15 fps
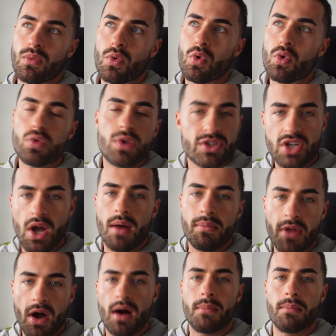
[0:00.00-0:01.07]
all the time
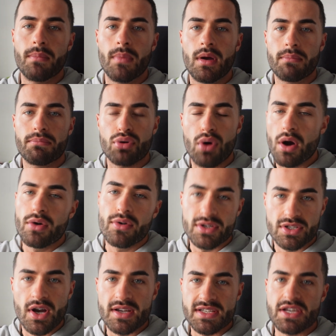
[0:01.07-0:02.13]
that I'm
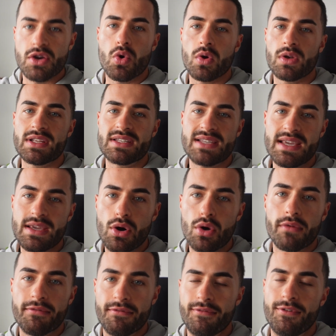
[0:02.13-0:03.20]
prioritizing quality
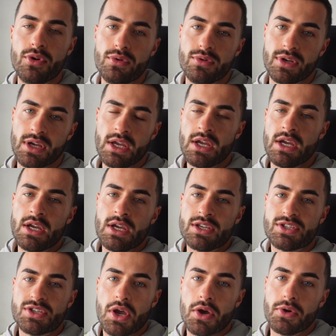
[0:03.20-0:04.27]
of food.
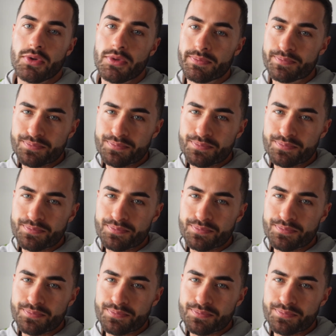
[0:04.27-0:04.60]
So